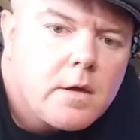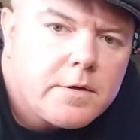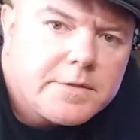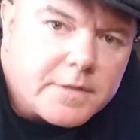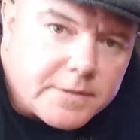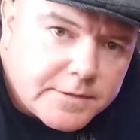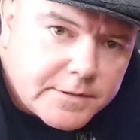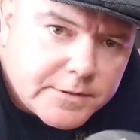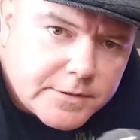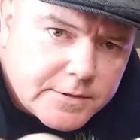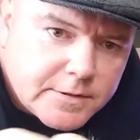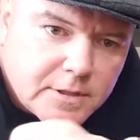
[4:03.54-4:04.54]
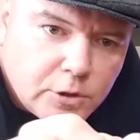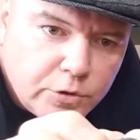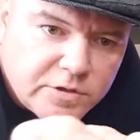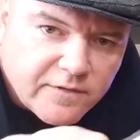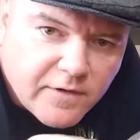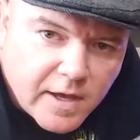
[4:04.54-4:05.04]
Here's the
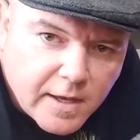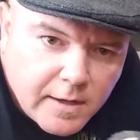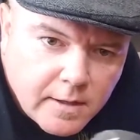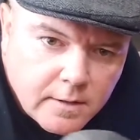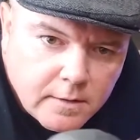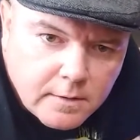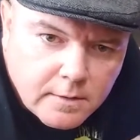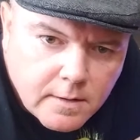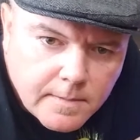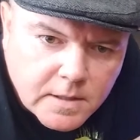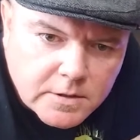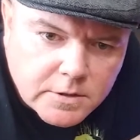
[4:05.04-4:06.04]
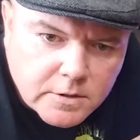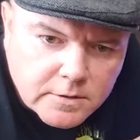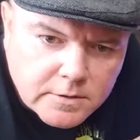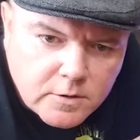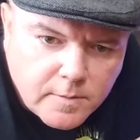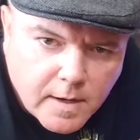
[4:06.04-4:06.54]
exclusive head. I'm not
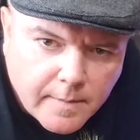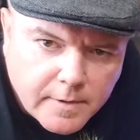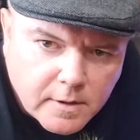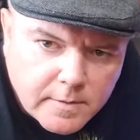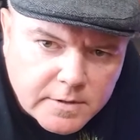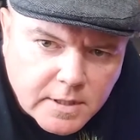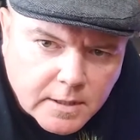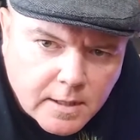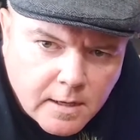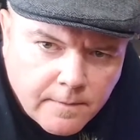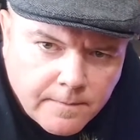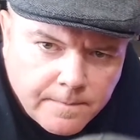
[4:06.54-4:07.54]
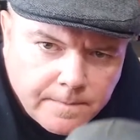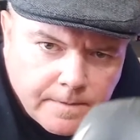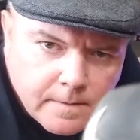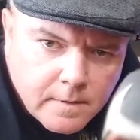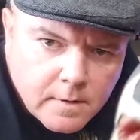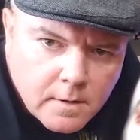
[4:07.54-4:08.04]
sure it's too popular, but check it out.
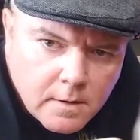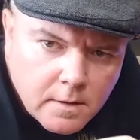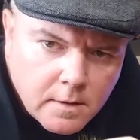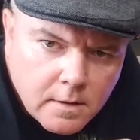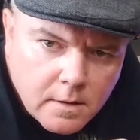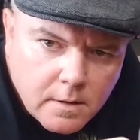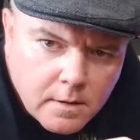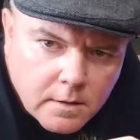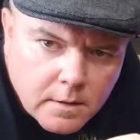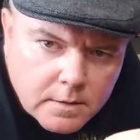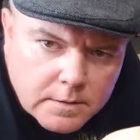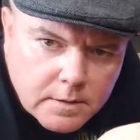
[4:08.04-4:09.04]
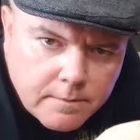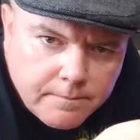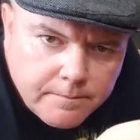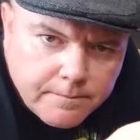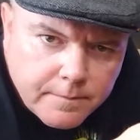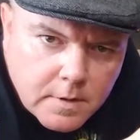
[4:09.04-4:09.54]
You see
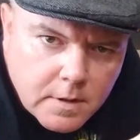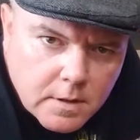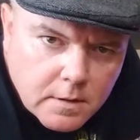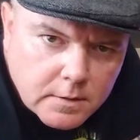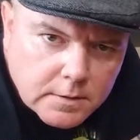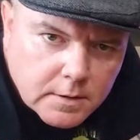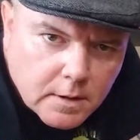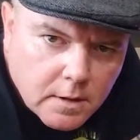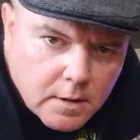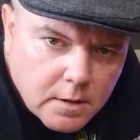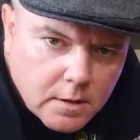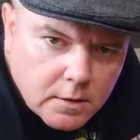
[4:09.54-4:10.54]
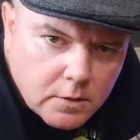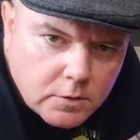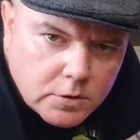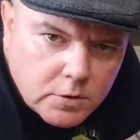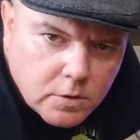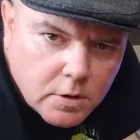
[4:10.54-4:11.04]
him? Yeah, looks like
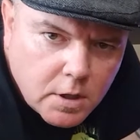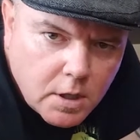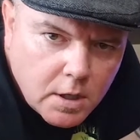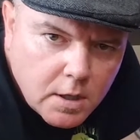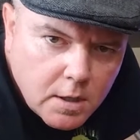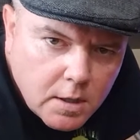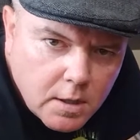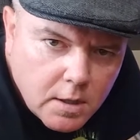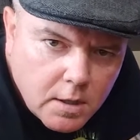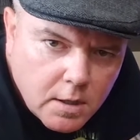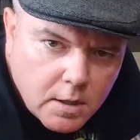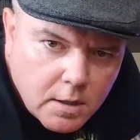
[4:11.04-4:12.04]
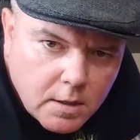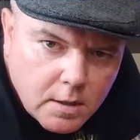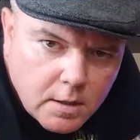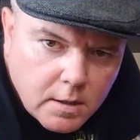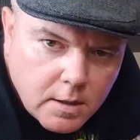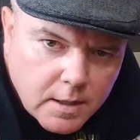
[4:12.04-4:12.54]
a luchador.
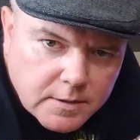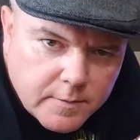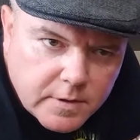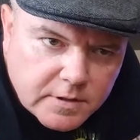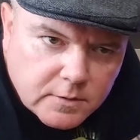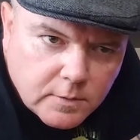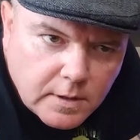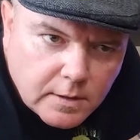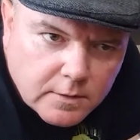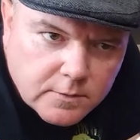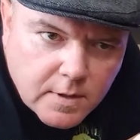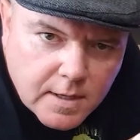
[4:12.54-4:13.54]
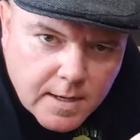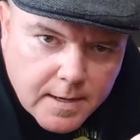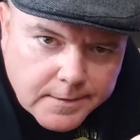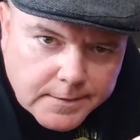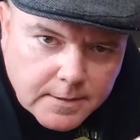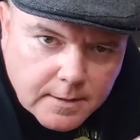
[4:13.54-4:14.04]
Actually pretty sweet, those red
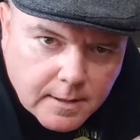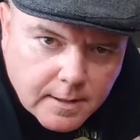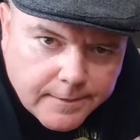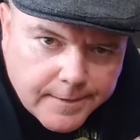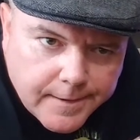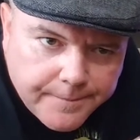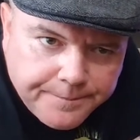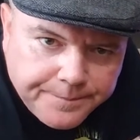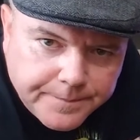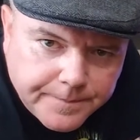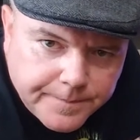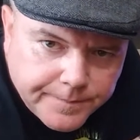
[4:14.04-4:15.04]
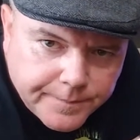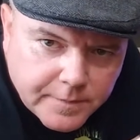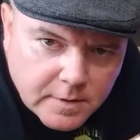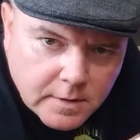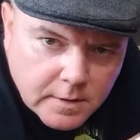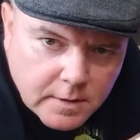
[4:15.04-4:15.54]
eyes. I like that.
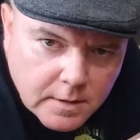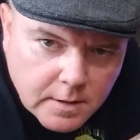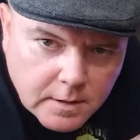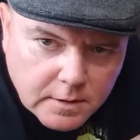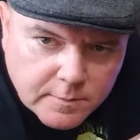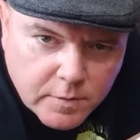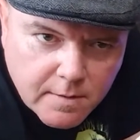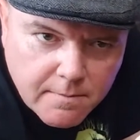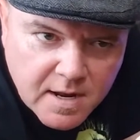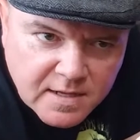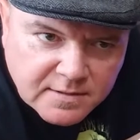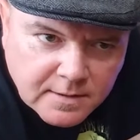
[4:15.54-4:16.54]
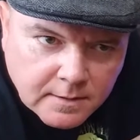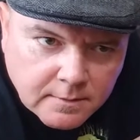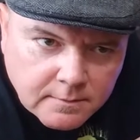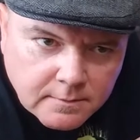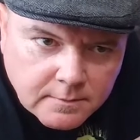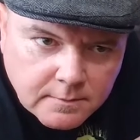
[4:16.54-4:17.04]
Looks pretty menacing.